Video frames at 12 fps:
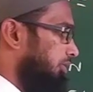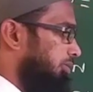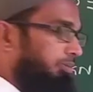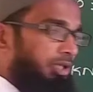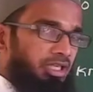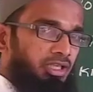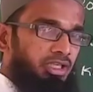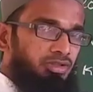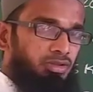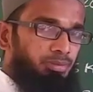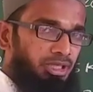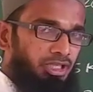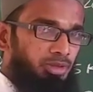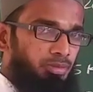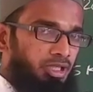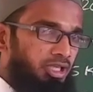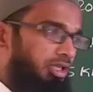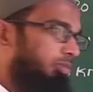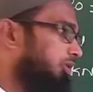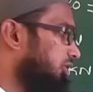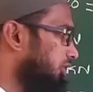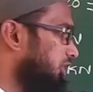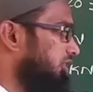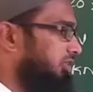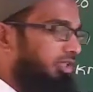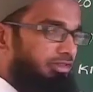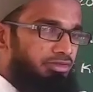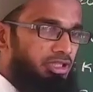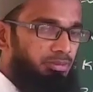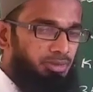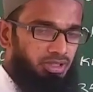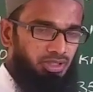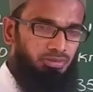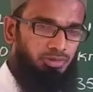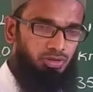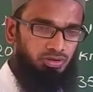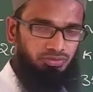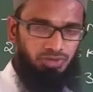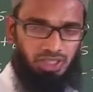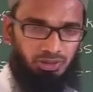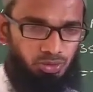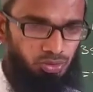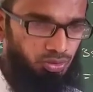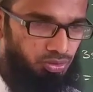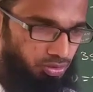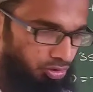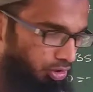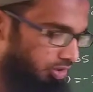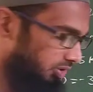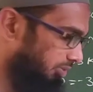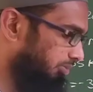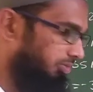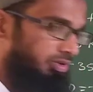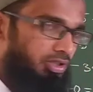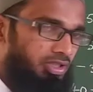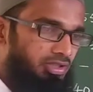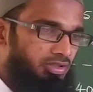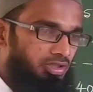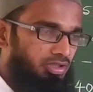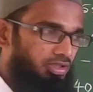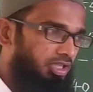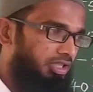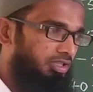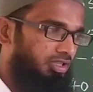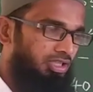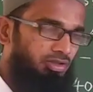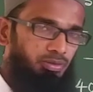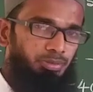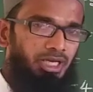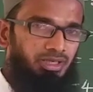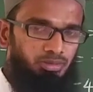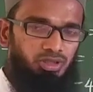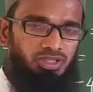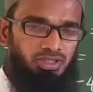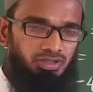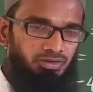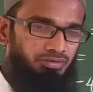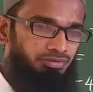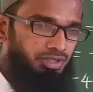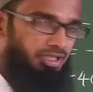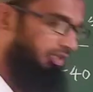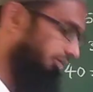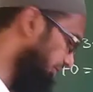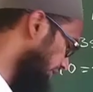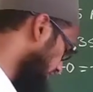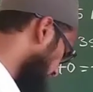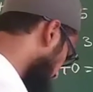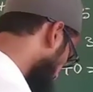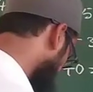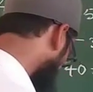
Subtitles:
But in case of bending moment diagram, that is a different part here, because we have to draw some like a curve, parabolic curve for a different